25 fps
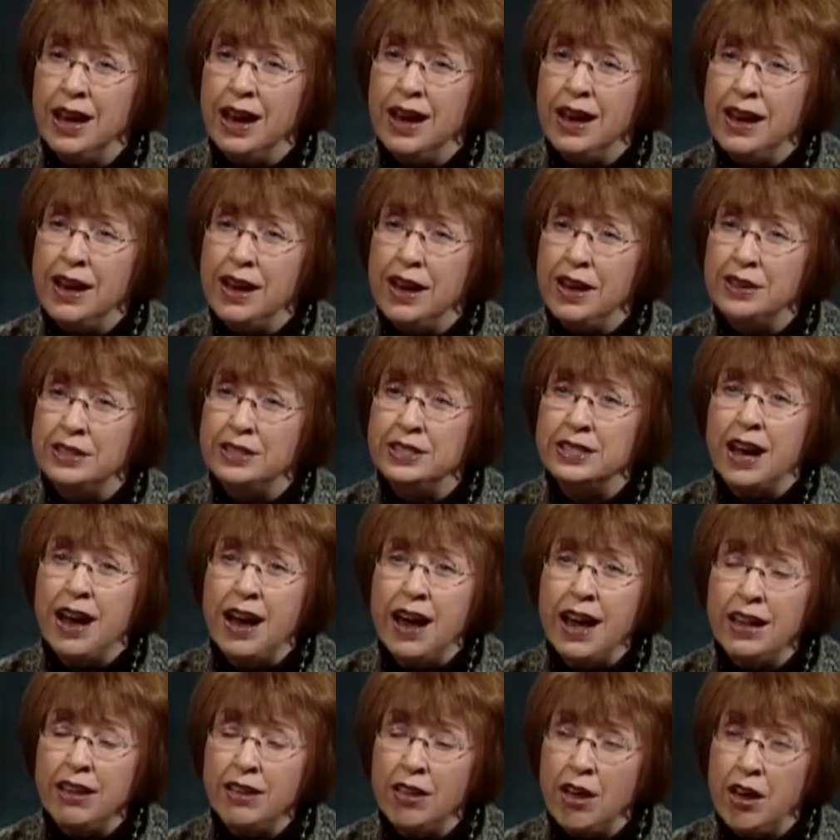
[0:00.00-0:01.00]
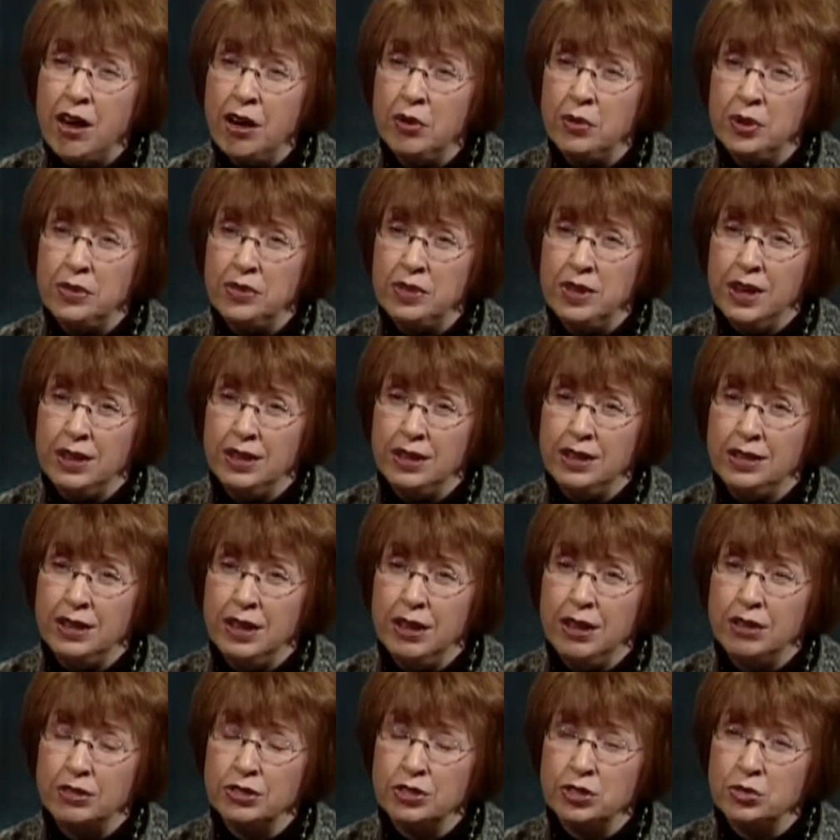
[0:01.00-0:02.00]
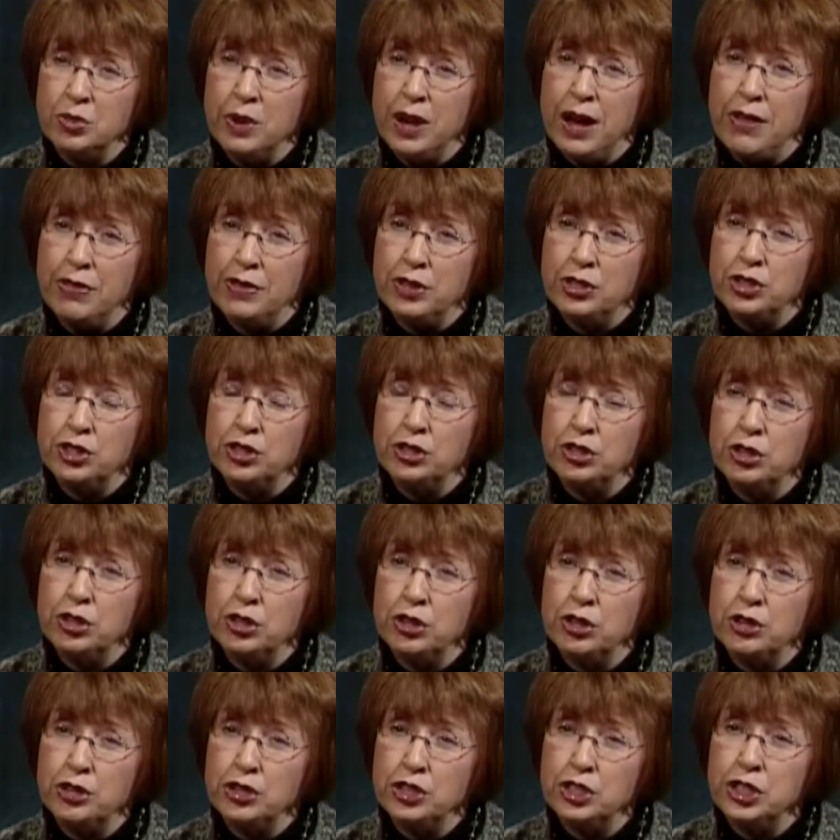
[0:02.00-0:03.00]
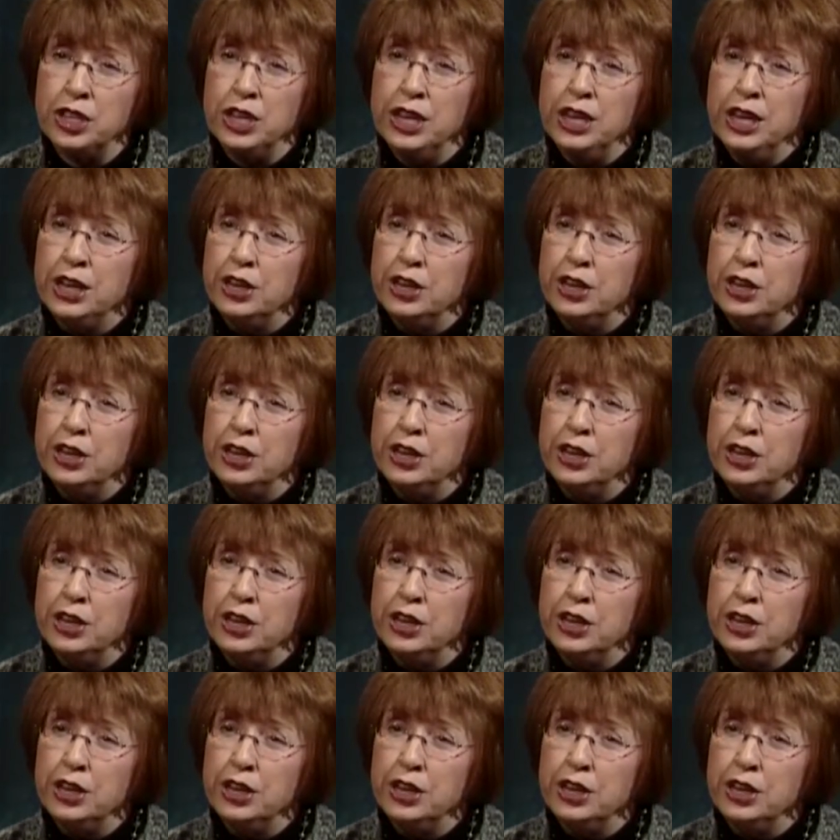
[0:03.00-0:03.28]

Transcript: dialogue with young adults throughout the church.